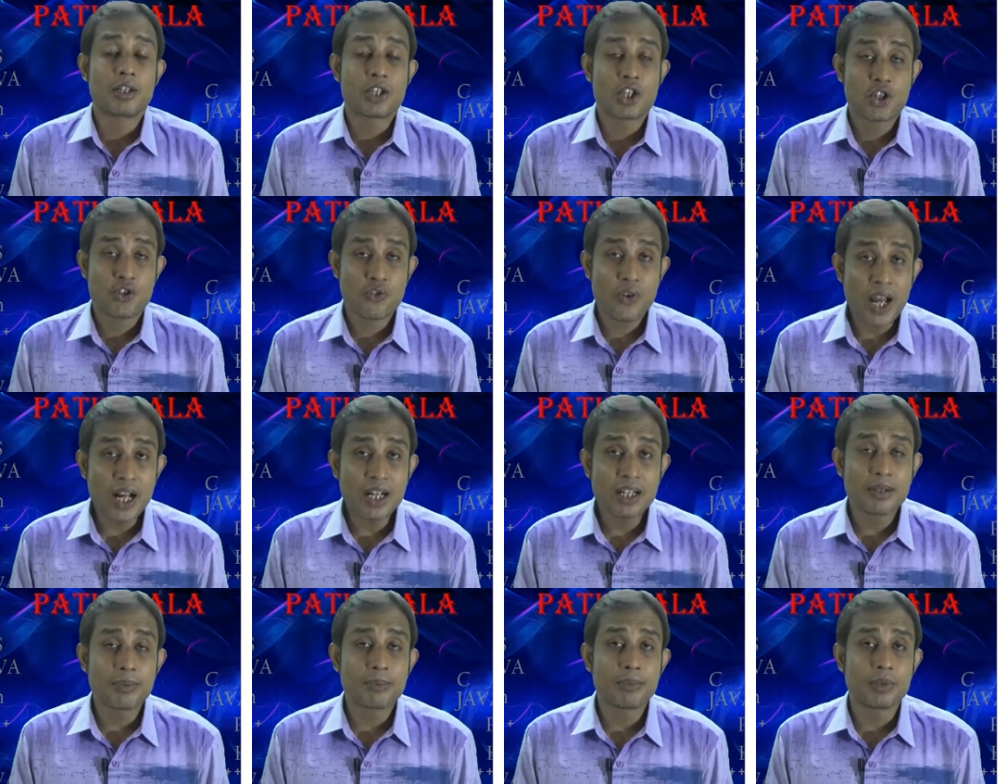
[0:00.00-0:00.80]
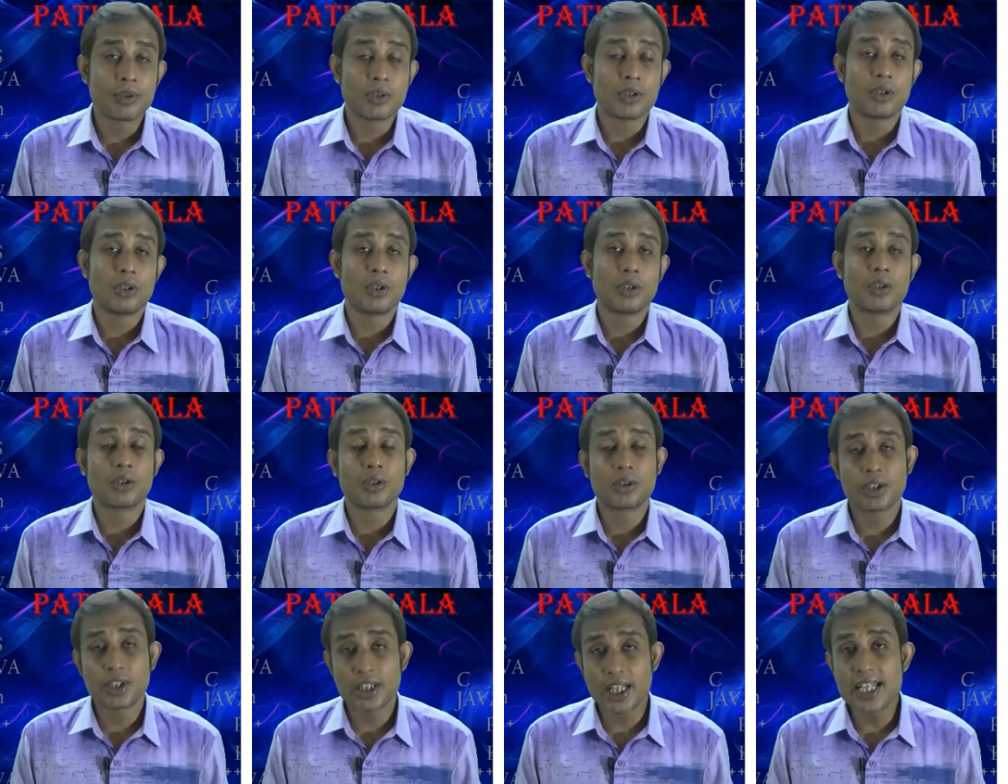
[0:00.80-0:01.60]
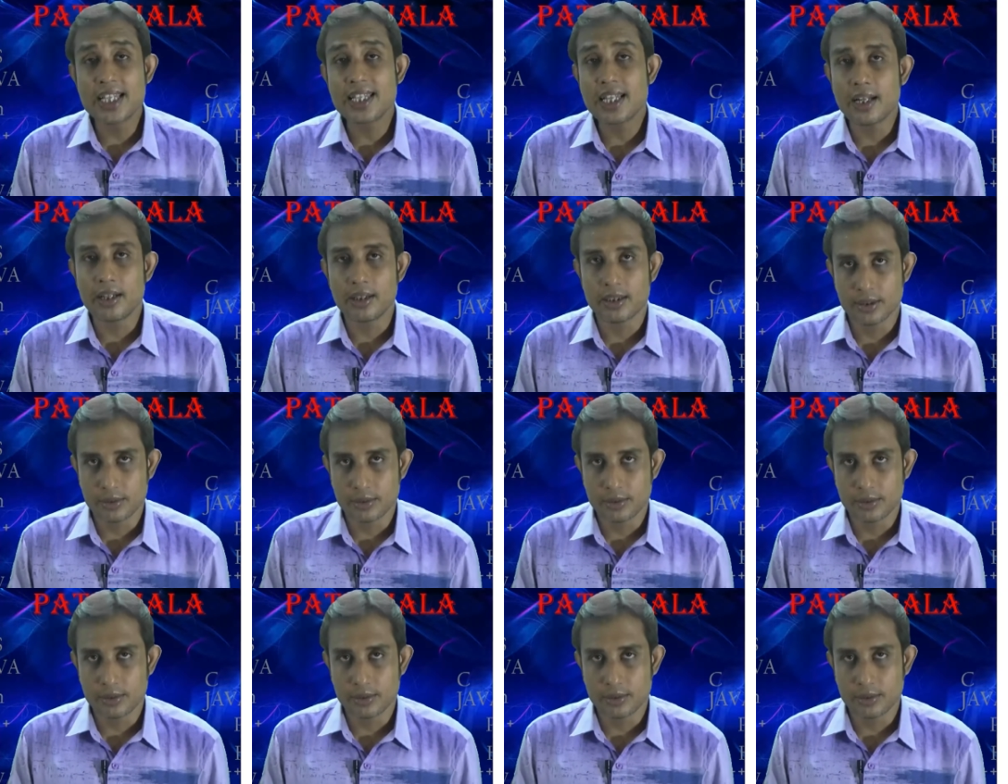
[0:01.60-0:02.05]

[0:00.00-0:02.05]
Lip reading: struck these